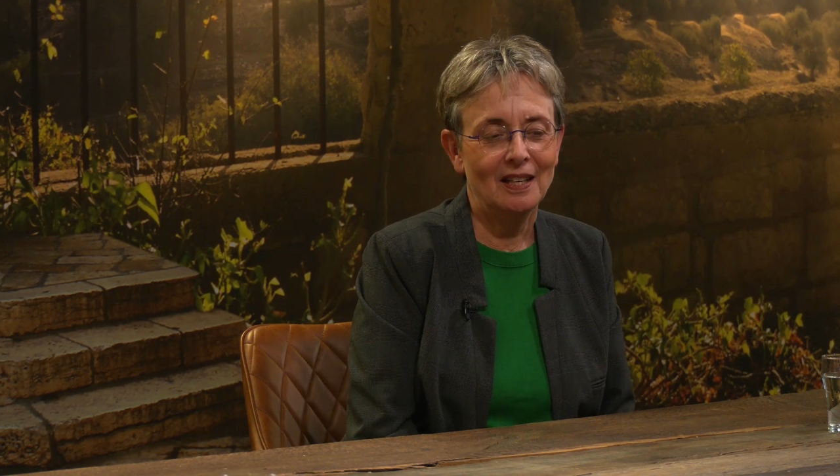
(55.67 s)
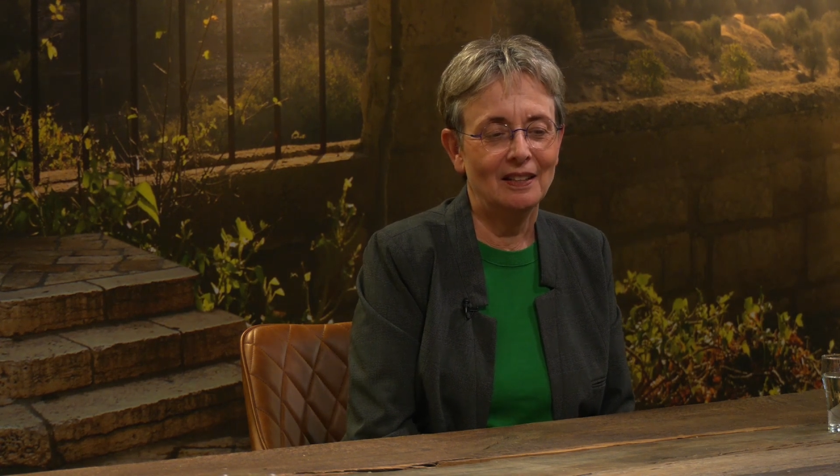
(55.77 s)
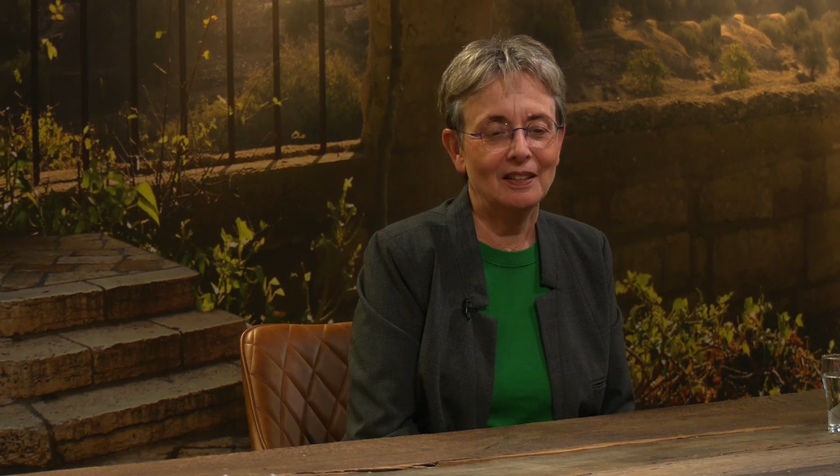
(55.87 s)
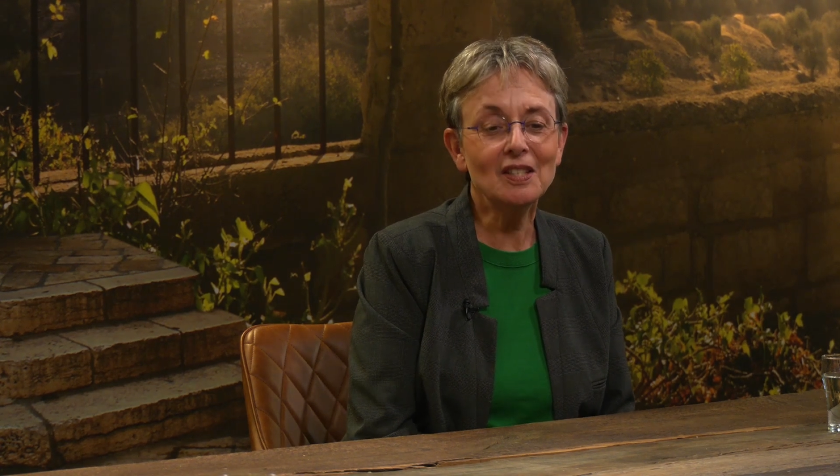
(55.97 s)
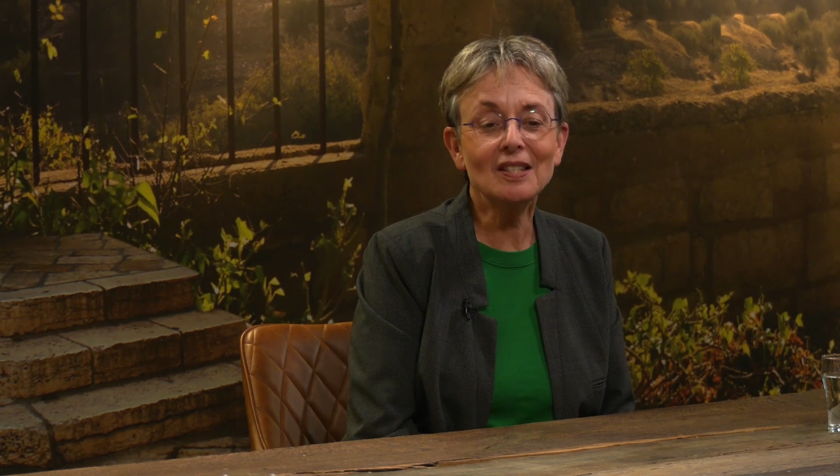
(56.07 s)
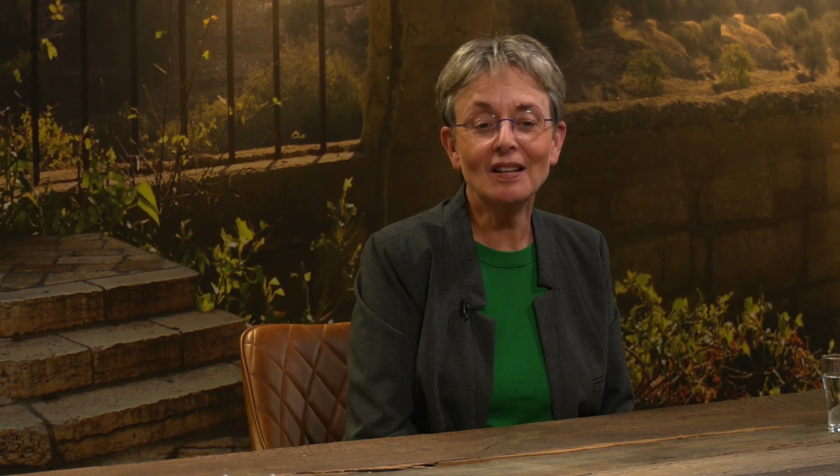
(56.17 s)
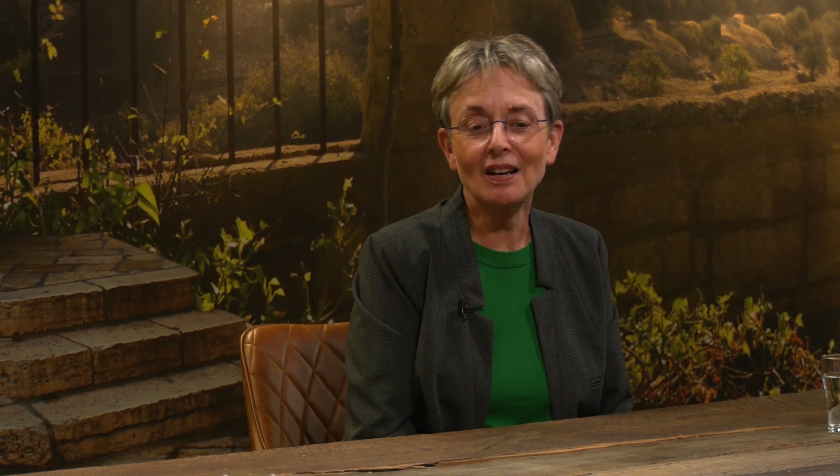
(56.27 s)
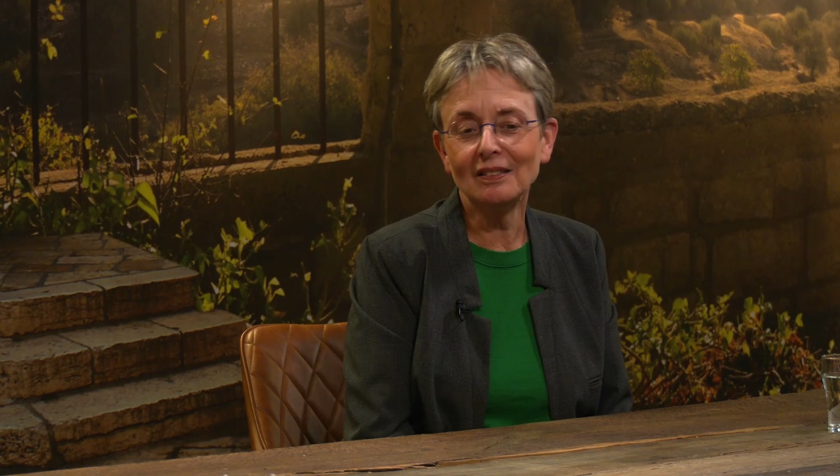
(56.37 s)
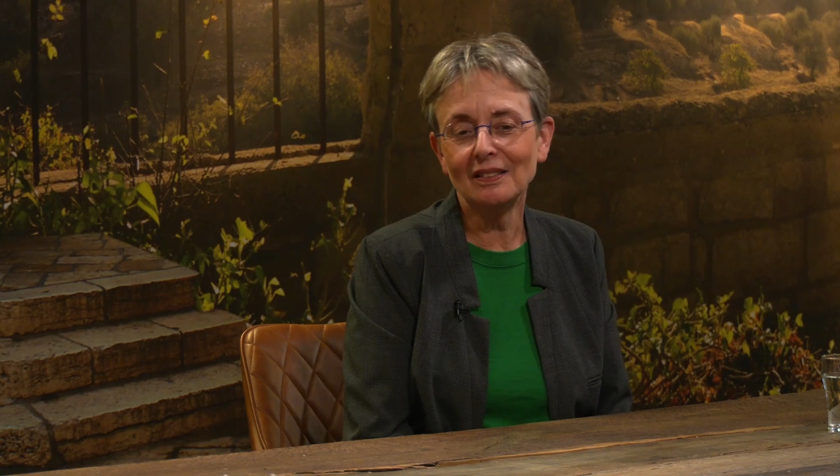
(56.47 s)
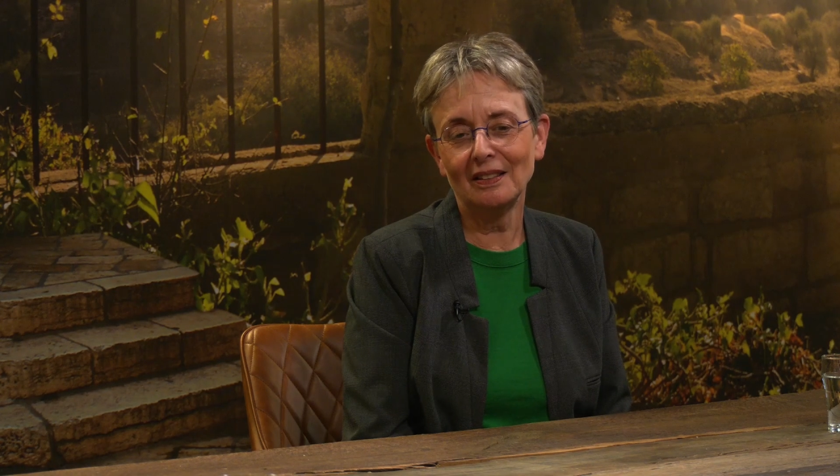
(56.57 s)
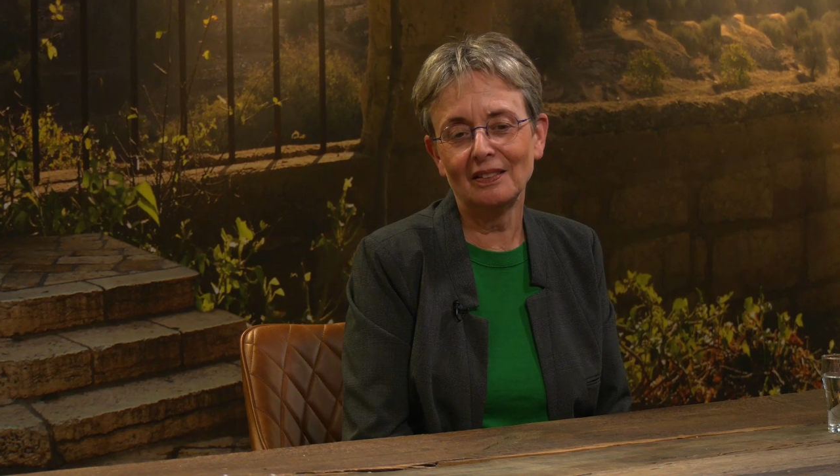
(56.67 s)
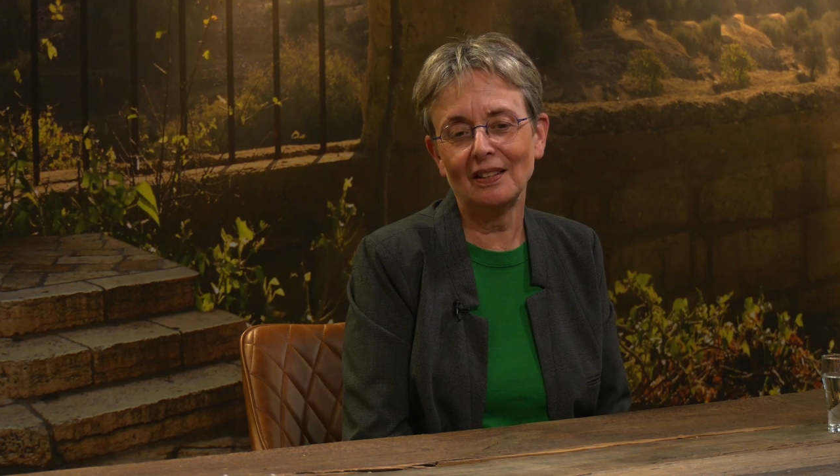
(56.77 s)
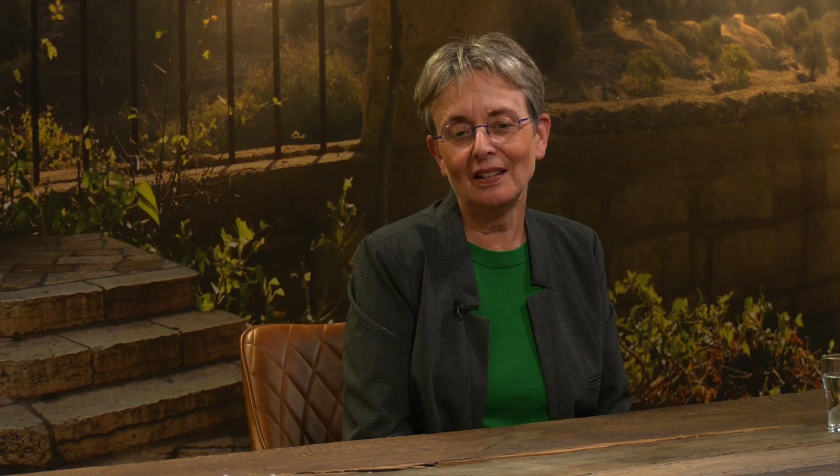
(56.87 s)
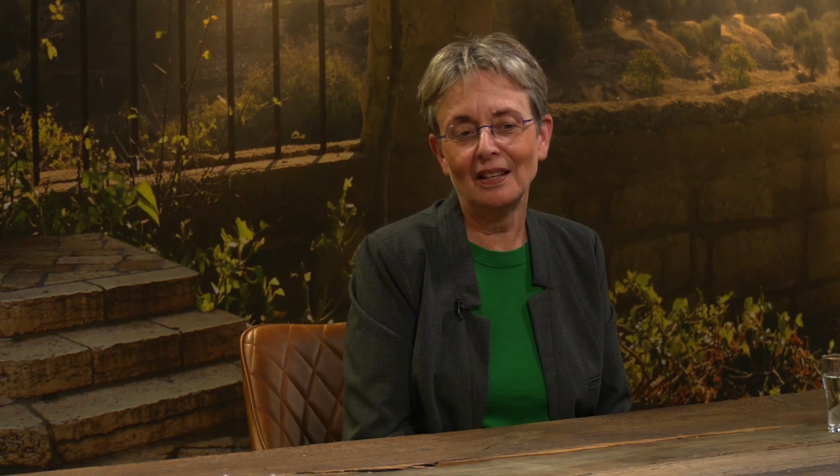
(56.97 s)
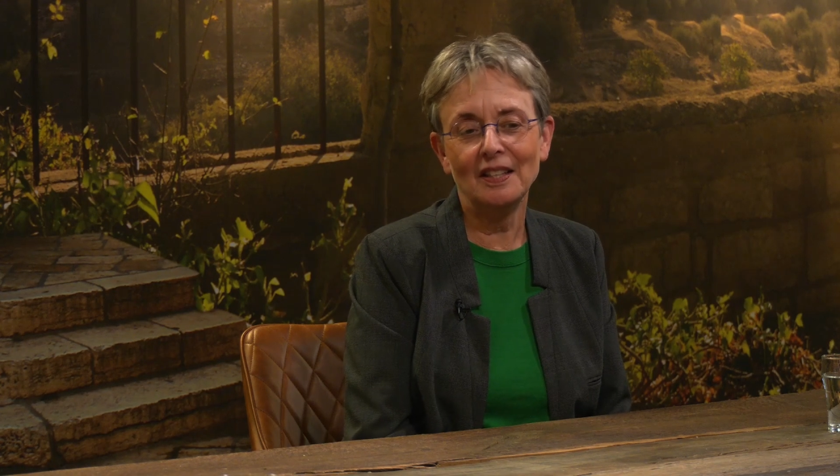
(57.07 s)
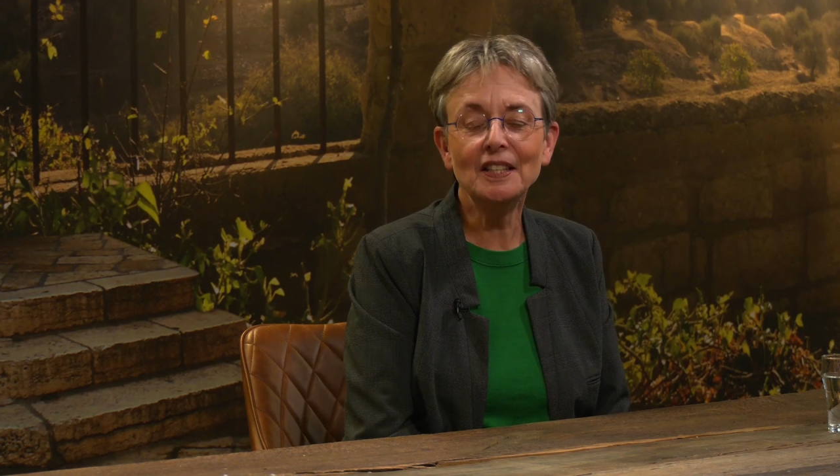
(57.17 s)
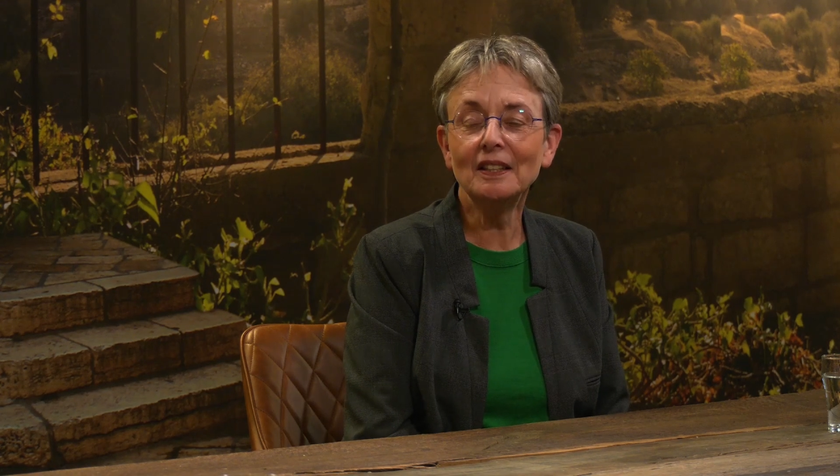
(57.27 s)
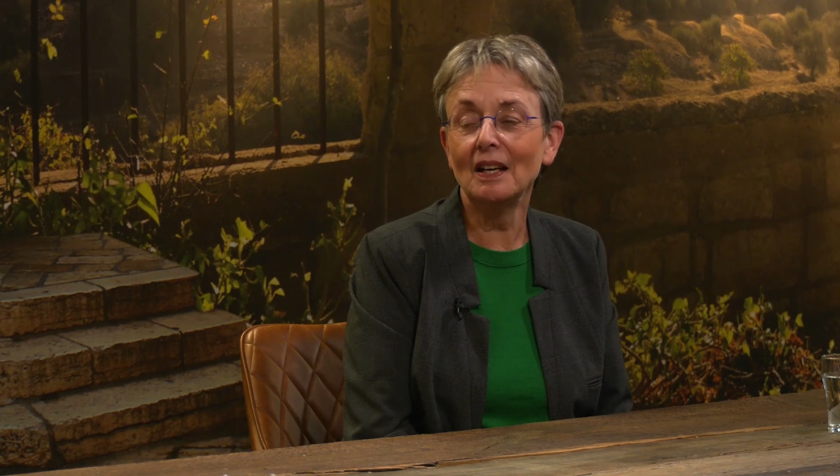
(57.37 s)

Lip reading: that started a year